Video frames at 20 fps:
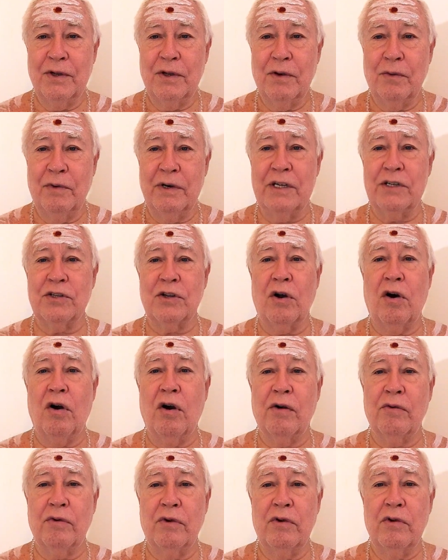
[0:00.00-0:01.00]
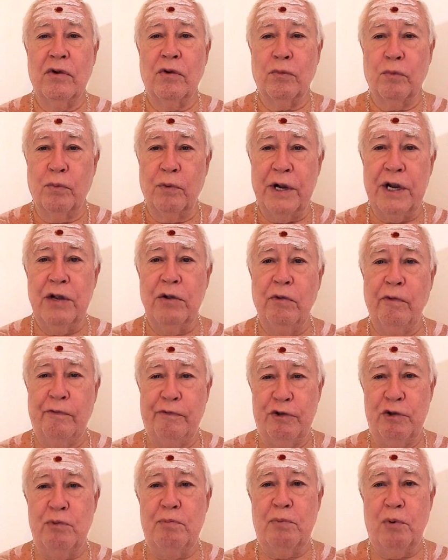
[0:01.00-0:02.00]
What is our real
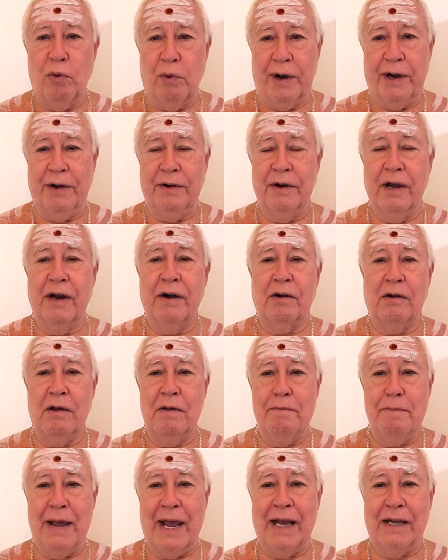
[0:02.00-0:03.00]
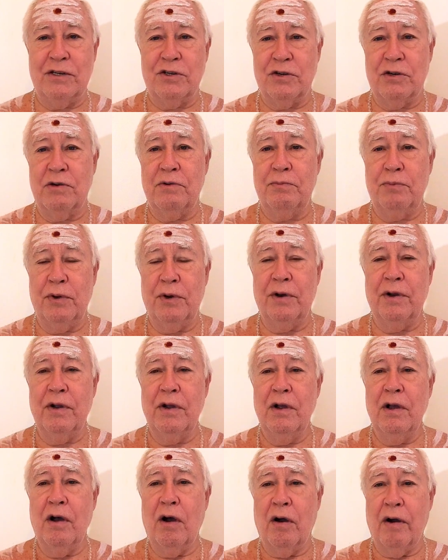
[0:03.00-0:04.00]
viewpoint, not imagined, but
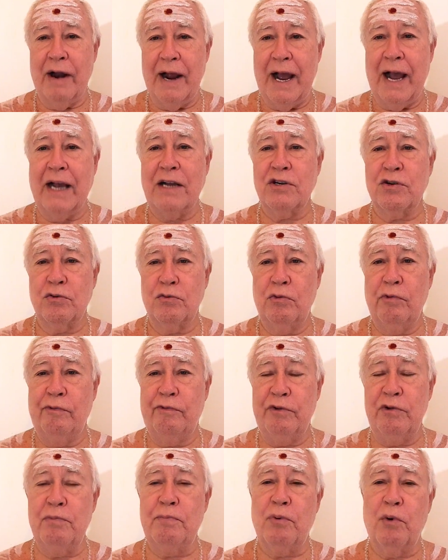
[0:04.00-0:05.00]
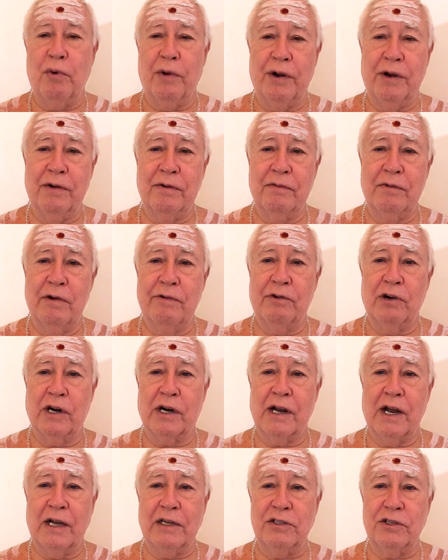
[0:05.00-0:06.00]
our actual viewpoint of our
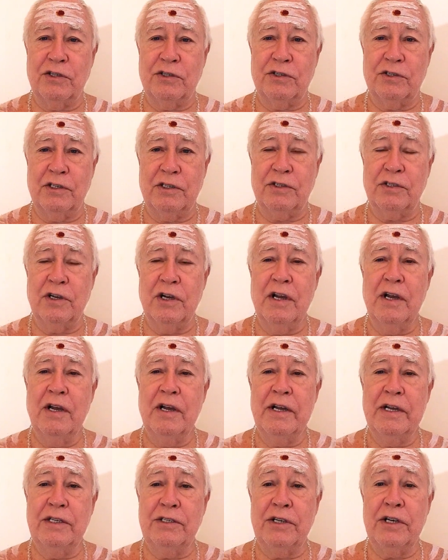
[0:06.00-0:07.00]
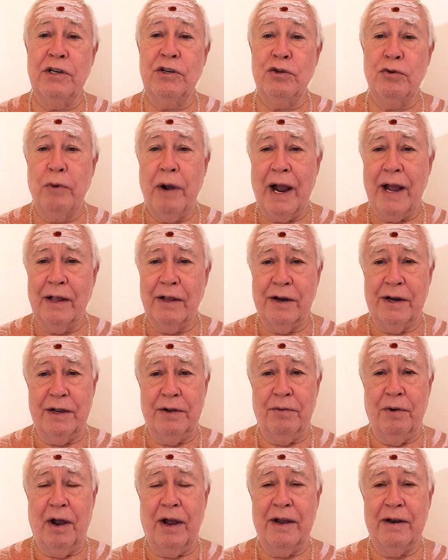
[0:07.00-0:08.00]
consciousness? It's in duality,
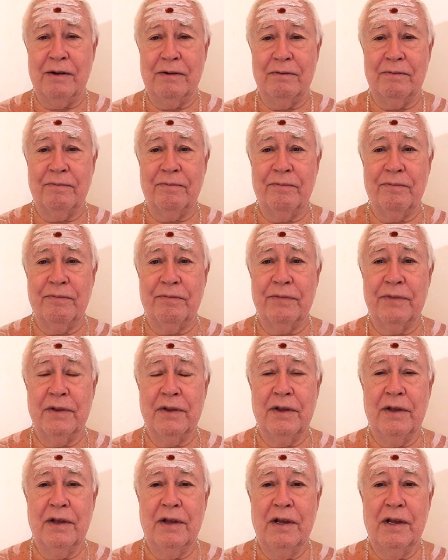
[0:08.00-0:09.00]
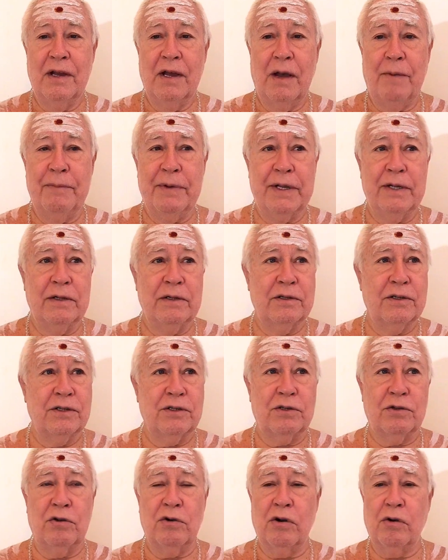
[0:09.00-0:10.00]
right? I mean,
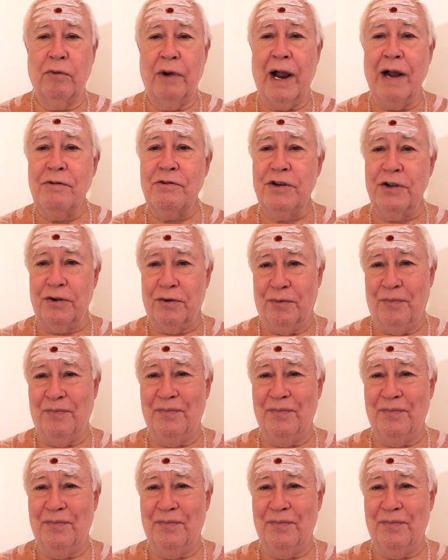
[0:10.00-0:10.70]
just look around you.